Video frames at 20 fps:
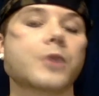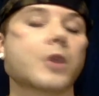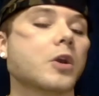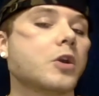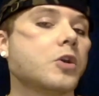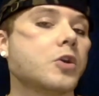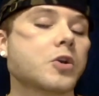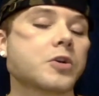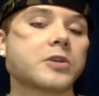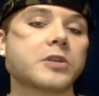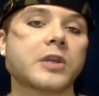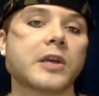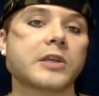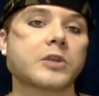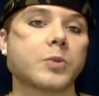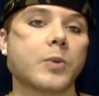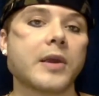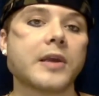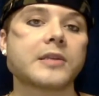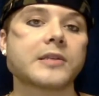You're
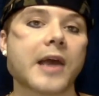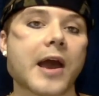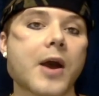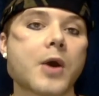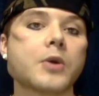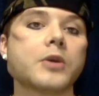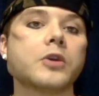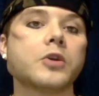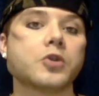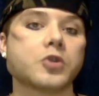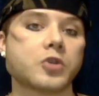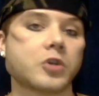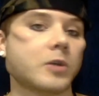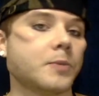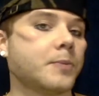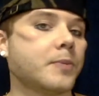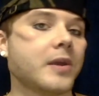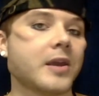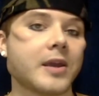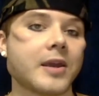six weeks out. You
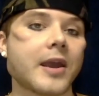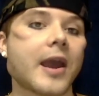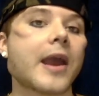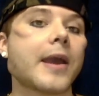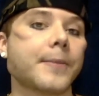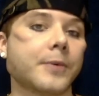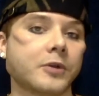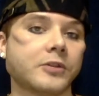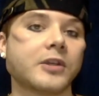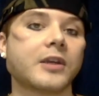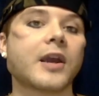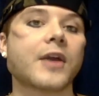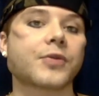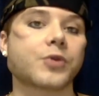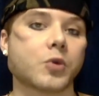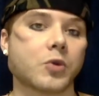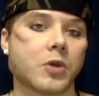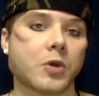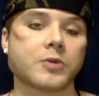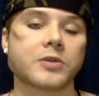should be able to get
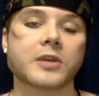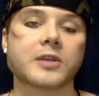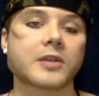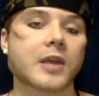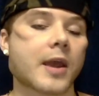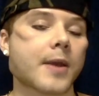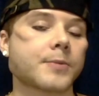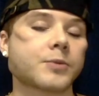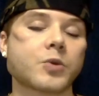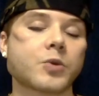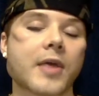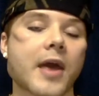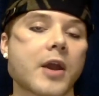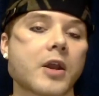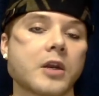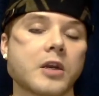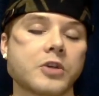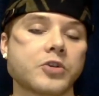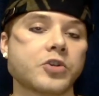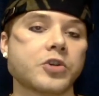through those exams without
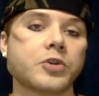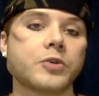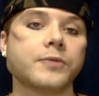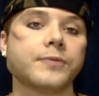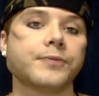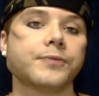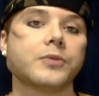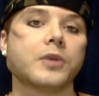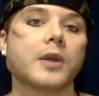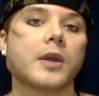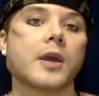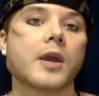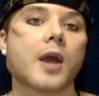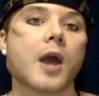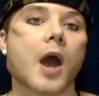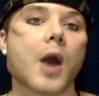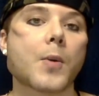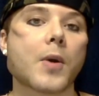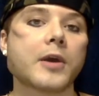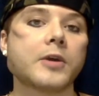an issue.
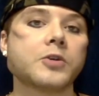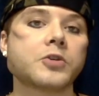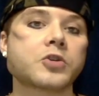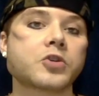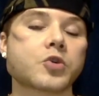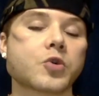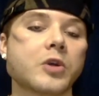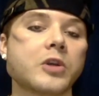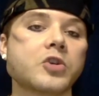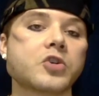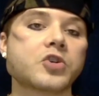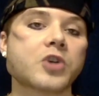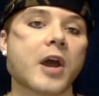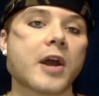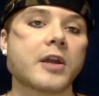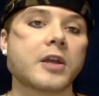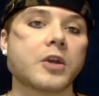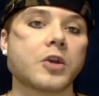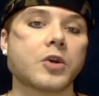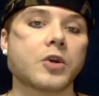I want you
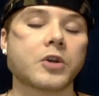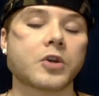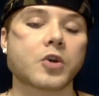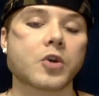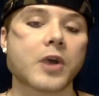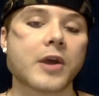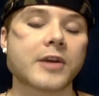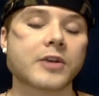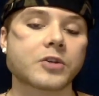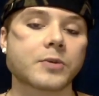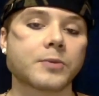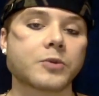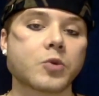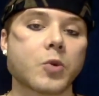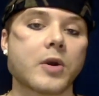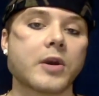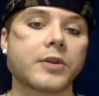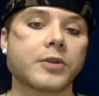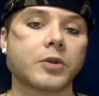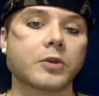screenshotting your incorrects from
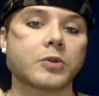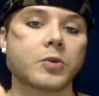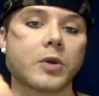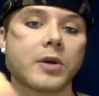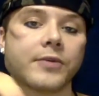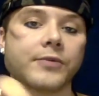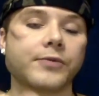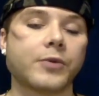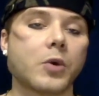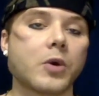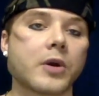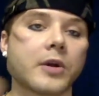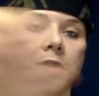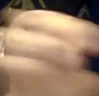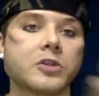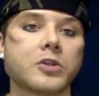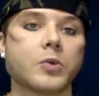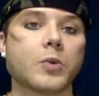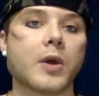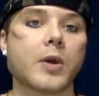20 through 24
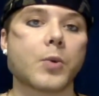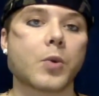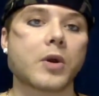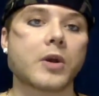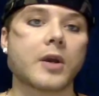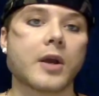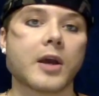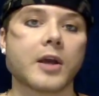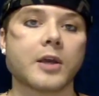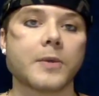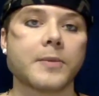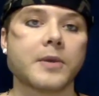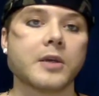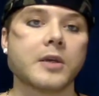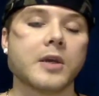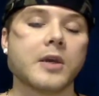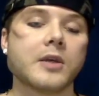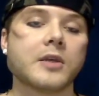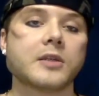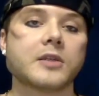into a Word
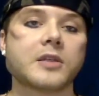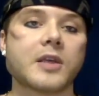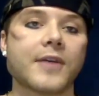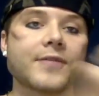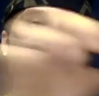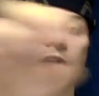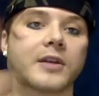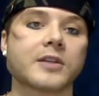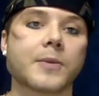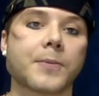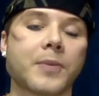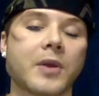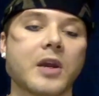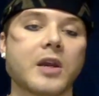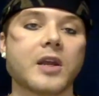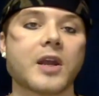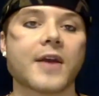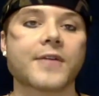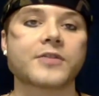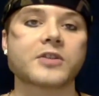document, saving as a
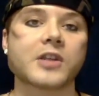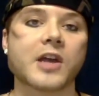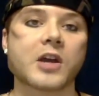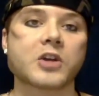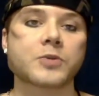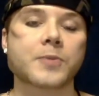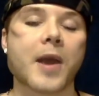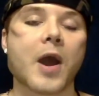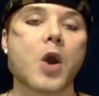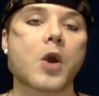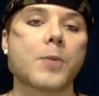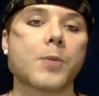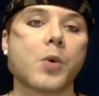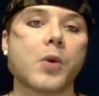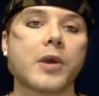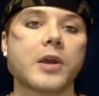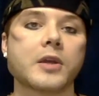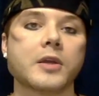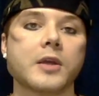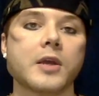PDF slash
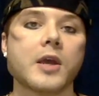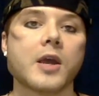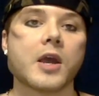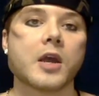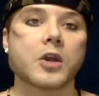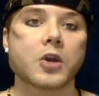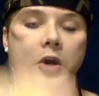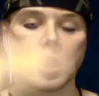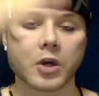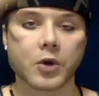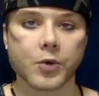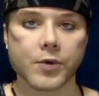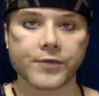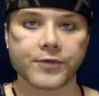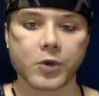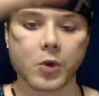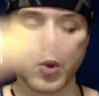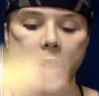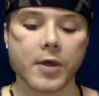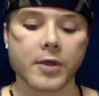PowerPoint. You're going to
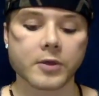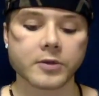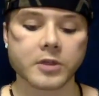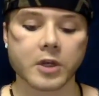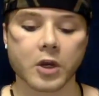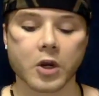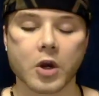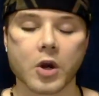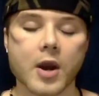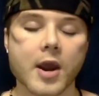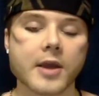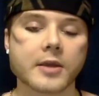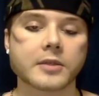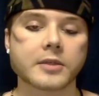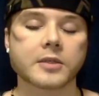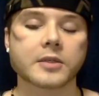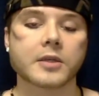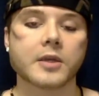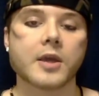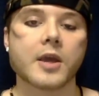review all those
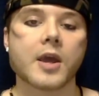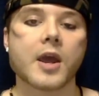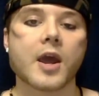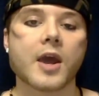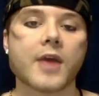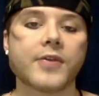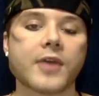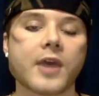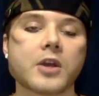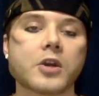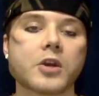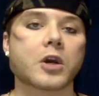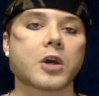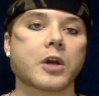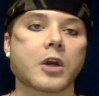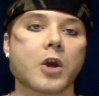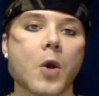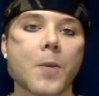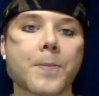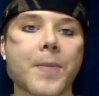incorrects, and then
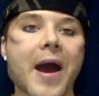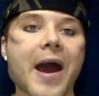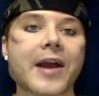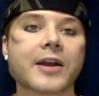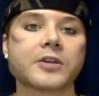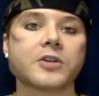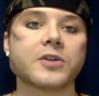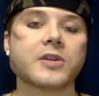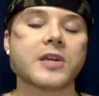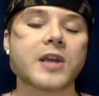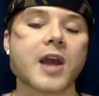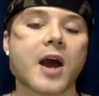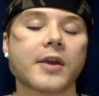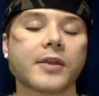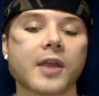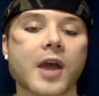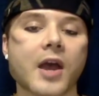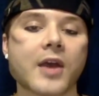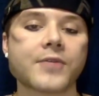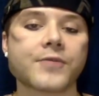to go back to the
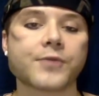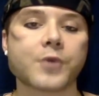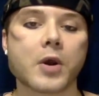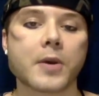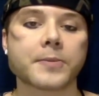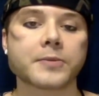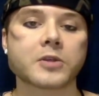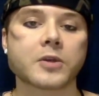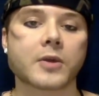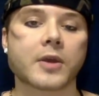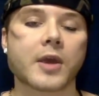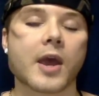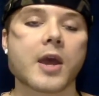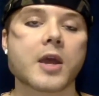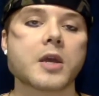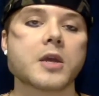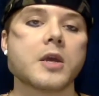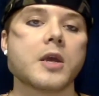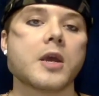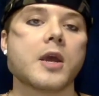online forms,
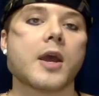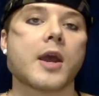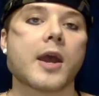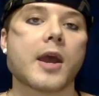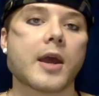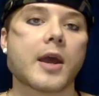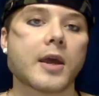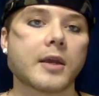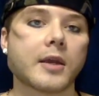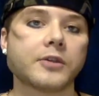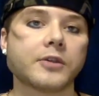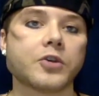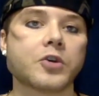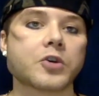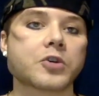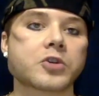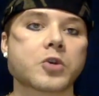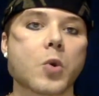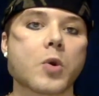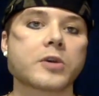okay? And
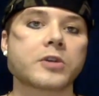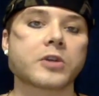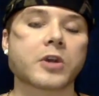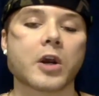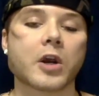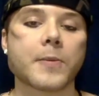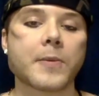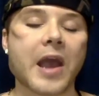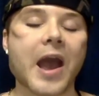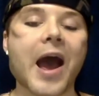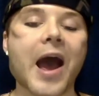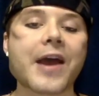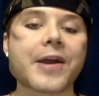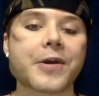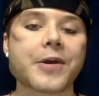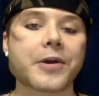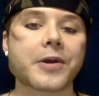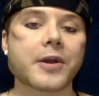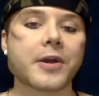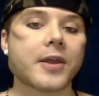your scores are going to be
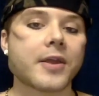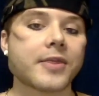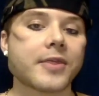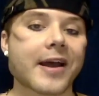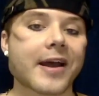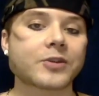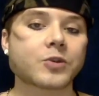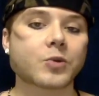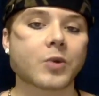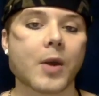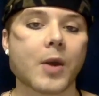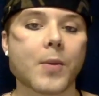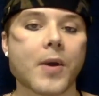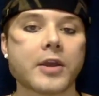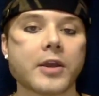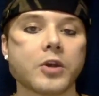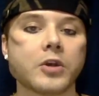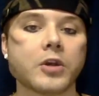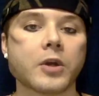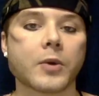higher. That's what I
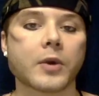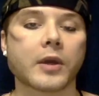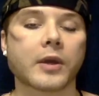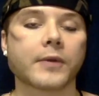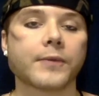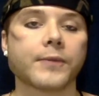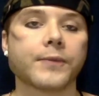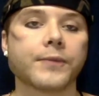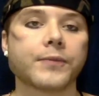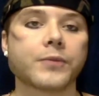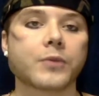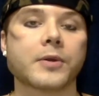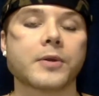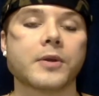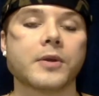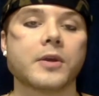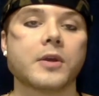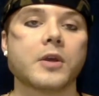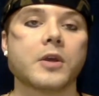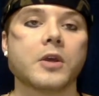want you doing.
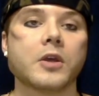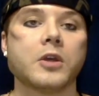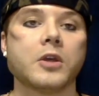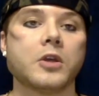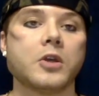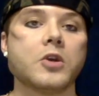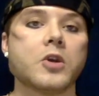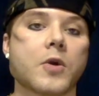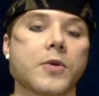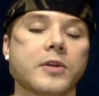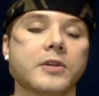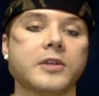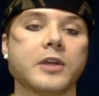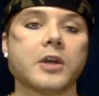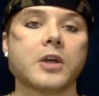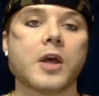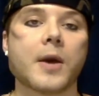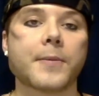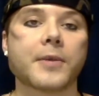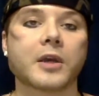You know the
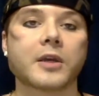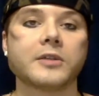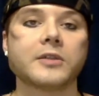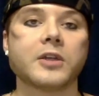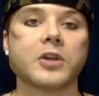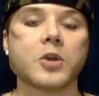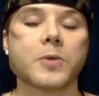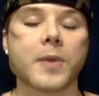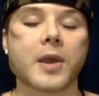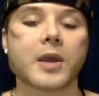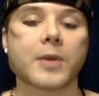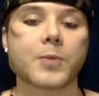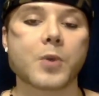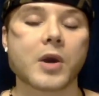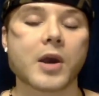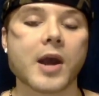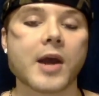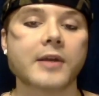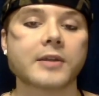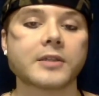deal. I'm going to continue making
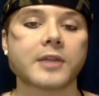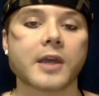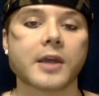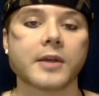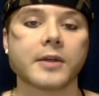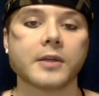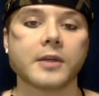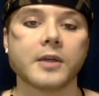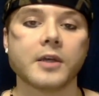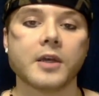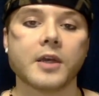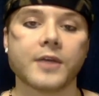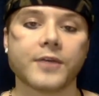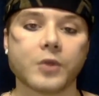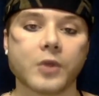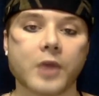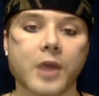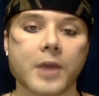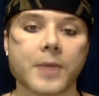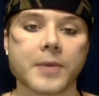more content. If
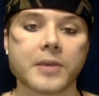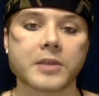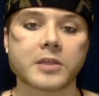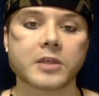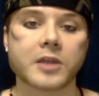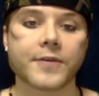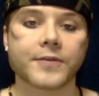you like my stuff,